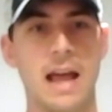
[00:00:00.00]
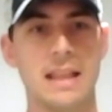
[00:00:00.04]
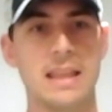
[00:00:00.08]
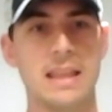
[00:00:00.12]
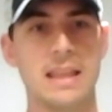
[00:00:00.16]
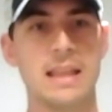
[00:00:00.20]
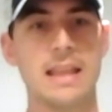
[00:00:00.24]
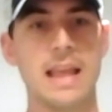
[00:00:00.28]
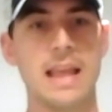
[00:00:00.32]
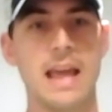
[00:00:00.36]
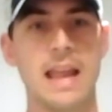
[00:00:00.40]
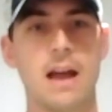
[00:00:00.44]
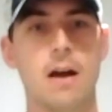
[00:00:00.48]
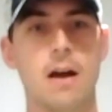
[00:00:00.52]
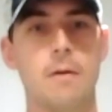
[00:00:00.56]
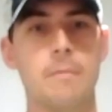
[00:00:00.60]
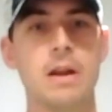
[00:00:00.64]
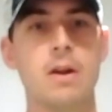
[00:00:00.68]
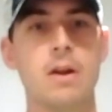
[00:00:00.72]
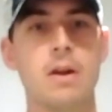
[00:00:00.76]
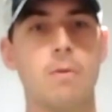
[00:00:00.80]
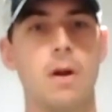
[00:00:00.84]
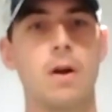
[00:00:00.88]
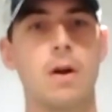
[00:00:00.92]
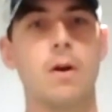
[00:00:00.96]
think that helped
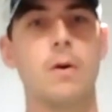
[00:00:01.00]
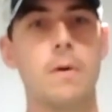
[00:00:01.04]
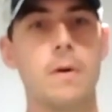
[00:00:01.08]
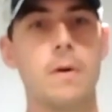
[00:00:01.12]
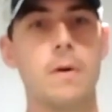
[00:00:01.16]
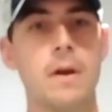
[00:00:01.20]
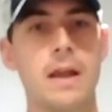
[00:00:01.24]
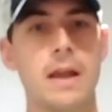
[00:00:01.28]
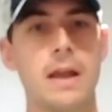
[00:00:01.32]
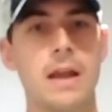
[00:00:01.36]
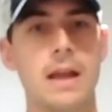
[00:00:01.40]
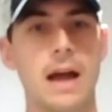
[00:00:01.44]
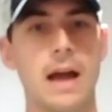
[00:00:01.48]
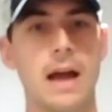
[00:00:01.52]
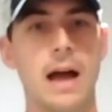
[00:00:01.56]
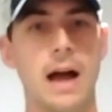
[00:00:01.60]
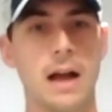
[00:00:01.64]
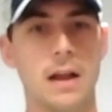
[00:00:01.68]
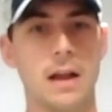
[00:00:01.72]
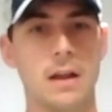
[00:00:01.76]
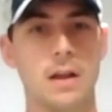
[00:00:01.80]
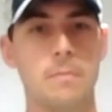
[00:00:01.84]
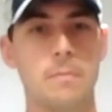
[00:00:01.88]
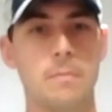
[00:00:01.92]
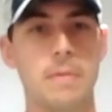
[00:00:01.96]
me grow
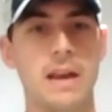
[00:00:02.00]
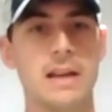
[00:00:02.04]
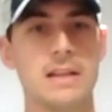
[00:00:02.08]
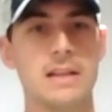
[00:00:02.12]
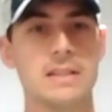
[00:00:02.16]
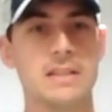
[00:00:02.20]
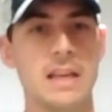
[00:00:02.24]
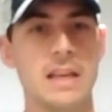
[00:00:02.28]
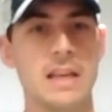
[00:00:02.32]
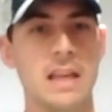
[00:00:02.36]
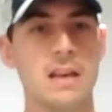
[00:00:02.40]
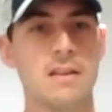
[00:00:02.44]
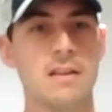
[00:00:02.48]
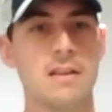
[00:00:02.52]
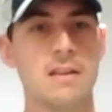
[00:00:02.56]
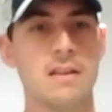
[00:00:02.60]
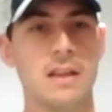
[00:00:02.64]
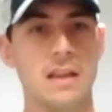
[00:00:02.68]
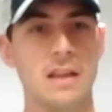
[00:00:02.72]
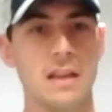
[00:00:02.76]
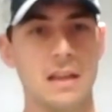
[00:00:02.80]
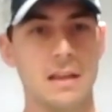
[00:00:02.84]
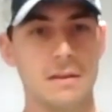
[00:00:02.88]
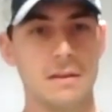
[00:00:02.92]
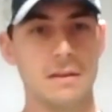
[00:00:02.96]
a good bit as
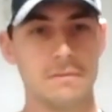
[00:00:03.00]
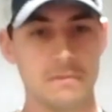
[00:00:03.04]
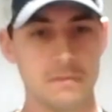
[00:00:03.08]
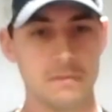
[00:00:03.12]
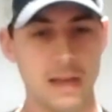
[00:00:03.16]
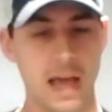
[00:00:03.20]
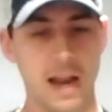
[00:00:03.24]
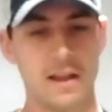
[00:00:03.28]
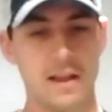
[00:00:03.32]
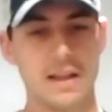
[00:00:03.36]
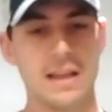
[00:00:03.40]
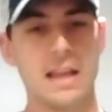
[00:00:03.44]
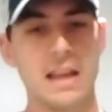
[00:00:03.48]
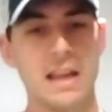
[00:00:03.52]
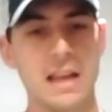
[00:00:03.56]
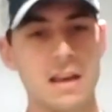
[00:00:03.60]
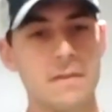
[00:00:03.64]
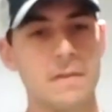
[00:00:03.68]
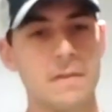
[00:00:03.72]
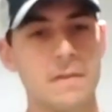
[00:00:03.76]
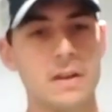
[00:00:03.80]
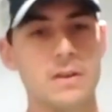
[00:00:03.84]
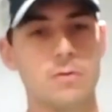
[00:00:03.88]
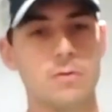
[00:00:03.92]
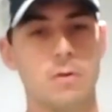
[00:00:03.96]
not only an
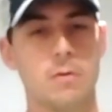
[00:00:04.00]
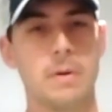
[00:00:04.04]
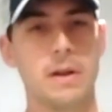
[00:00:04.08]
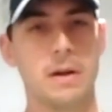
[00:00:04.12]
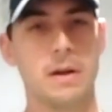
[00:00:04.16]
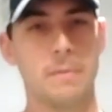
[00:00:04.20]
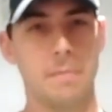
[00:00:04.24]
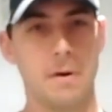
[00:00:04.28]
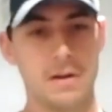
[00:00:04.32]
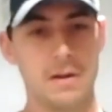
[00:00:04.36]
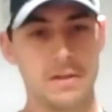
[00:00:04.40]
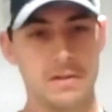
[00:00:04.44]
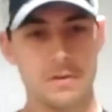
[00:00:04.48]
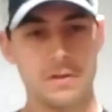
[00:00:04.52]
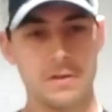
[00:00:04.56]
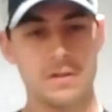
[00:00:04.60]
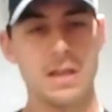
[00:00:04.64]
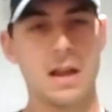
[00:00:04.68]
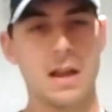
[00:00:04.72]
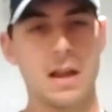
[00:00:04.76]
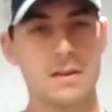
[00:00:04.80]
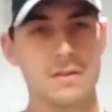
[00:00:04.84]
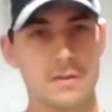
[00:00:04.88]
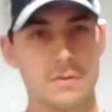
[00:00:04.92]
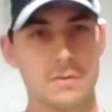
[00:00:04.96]
individual, but a person who
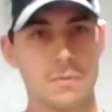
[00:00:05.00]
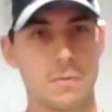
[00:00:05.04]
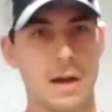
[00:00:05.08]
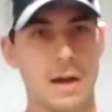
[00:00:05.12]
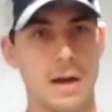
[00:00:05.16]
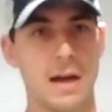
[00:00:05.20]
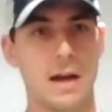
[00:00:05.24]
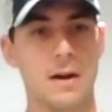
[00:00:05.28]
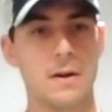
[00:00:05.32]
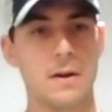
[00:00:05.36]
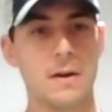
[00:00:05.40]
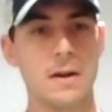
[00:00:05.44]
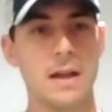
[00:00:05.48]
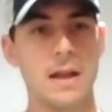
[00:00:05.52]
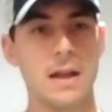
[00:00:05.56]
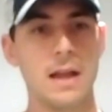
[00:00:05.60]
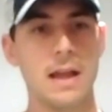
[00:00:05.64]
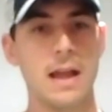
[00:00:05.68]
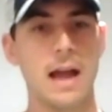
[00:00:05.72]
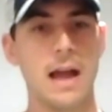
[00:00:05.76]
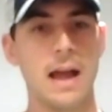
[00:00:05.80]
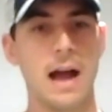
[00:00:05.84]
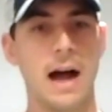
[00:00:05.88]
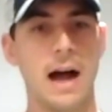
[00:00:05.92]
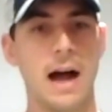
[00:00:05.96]
stutters as well,
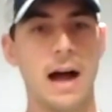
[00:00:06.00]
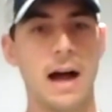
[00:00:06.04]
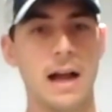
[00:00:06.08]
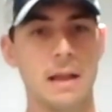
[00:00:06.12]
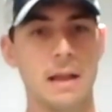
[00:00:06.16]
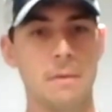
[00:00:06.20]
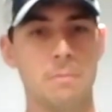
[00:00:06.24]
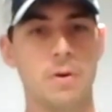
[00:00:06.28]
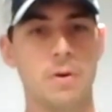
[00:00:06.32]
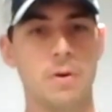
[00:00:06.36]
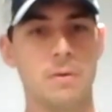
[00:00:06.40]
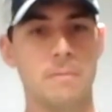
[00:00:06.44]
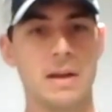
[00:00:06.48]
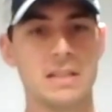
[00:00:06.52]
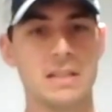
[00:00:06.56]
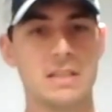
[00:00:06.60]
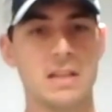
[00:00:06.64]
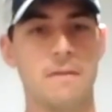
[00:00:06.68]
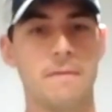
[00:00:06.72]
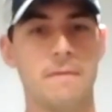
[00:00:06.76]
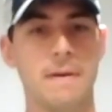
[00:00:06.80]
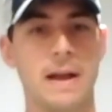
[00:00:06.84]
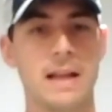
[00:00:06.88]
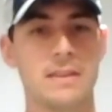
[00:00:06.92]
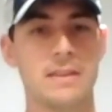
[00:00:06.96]
and put
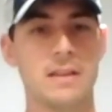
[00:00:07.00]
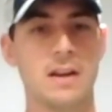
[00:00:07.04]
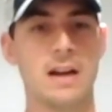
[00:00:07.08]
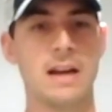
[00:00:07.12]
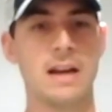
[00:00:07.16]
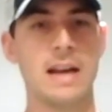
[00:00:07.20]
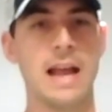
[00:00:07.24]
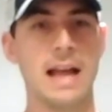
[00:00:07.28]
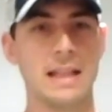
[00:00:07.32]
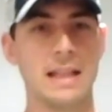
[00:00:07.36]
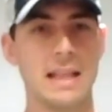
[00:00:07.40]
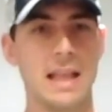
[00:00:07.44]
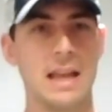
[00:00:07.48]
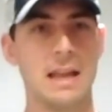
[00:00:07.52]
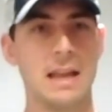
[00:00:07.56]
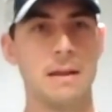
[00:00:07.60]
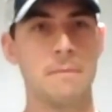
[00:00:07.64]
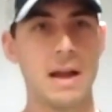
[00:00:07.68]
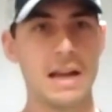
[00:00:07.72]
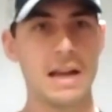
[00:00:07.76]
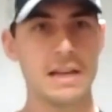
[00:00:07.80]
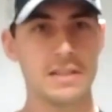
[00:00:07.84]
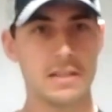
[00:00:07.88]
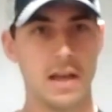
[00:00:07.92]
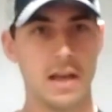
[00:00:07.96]
myself out there and not letting
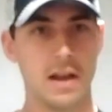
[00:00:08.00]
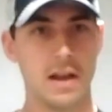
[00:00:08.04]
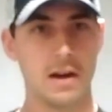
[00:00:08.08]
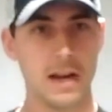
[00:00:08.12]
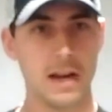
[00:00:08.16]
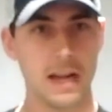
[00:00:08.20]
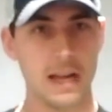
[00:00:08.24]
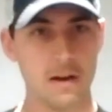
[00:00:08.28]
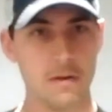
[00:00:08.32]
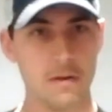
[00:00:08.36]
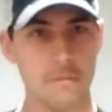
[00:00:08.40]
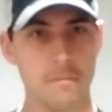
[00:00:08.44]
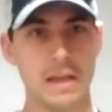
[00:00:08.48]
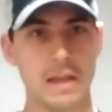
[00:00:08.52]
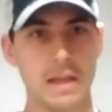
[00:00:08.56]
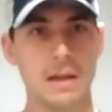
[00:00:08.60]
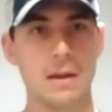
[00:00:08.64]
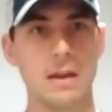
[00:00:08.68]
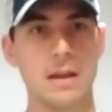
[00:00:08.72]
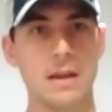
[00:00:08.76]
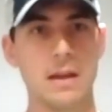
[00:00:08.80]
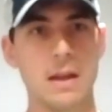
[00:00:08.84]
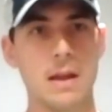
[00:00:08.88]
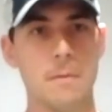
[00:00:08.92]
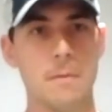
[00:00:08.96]
my stutter hinder
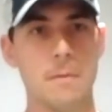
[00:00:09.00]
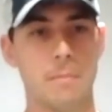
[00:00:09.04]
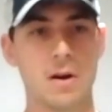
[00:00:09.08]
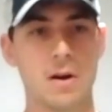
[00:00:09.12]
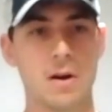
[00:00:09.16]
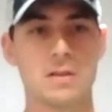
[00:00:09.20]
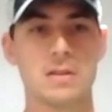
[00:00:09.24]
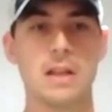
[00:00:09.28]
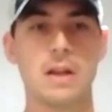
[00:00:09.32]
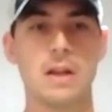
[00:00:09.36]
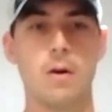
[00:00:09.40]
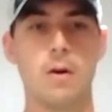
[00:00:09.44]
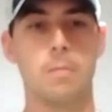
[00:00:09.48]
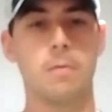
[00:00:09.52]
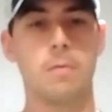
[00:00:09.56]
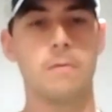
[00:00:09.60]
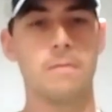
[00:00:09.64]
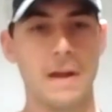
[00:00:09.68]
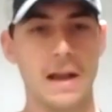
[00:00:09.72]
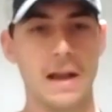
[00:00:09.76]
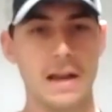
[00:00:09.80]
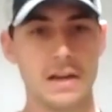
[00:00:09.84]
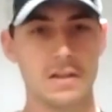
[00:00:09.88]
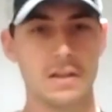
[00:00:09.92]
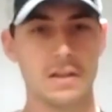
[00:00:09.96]
me personally or
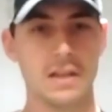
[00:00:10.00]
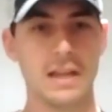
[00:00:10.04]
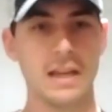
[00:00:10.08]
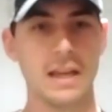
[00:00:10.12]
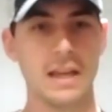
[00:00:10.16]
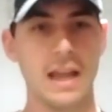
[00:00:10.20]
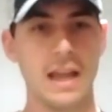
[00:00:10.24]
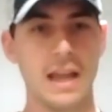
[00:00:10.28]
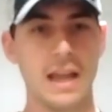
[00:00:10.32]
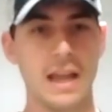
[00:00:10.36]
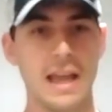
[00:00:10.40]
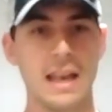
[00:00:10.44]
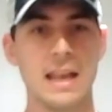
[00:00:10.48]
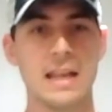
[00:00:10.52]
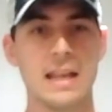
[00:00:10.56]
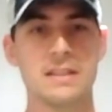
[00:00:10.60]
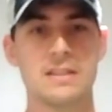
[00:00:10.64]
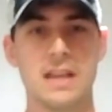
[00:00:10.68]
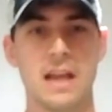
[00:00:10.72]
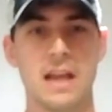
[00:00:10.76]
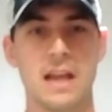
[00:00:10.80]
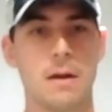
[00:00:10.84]
professionally. And it's helped